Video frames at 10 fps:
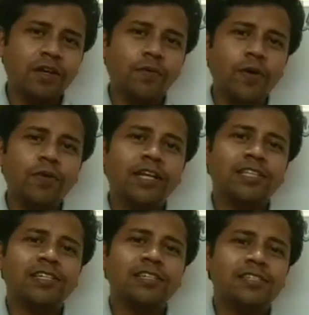we will
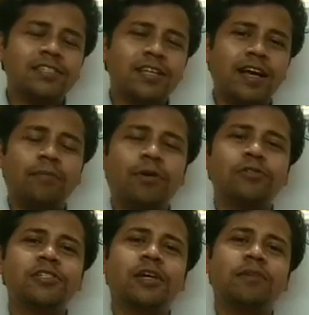discuss about
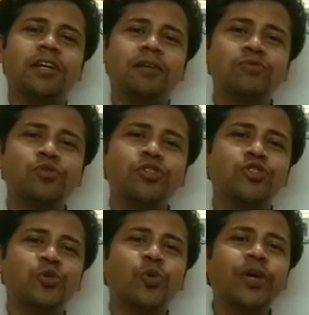some terms
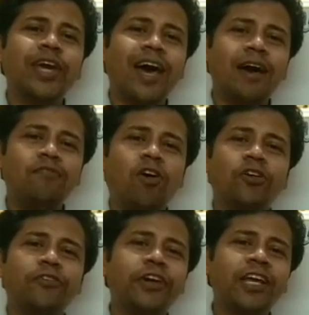which we have
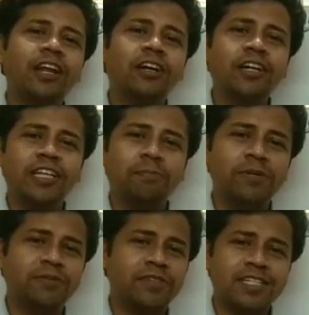already learned in the
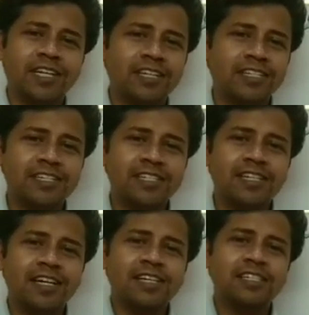previous classes,
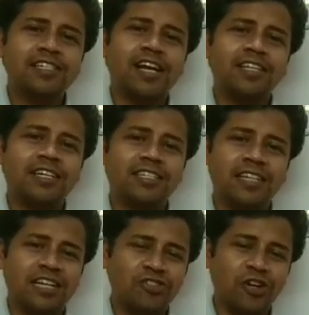such as
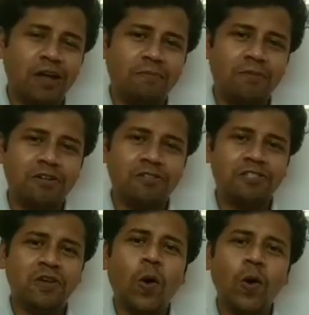natural
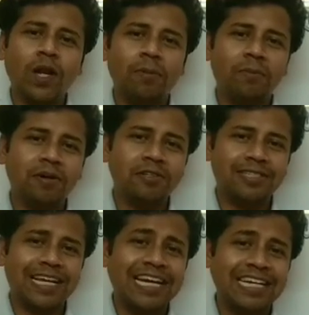numbers, whole numbers,
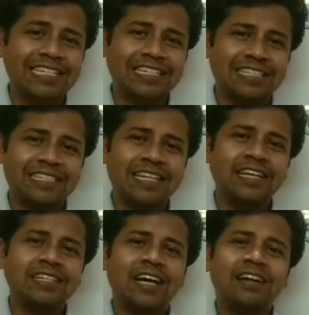integers,
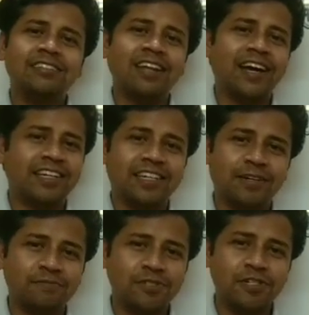such like
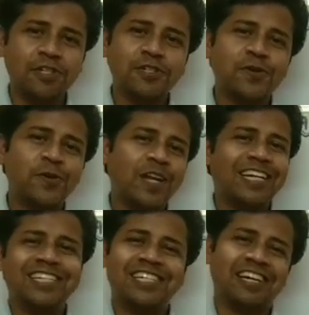terms. So
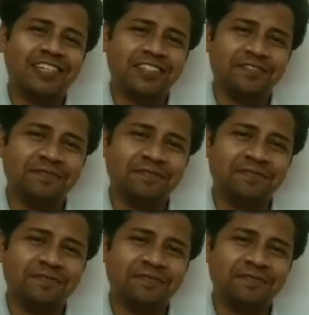let's start.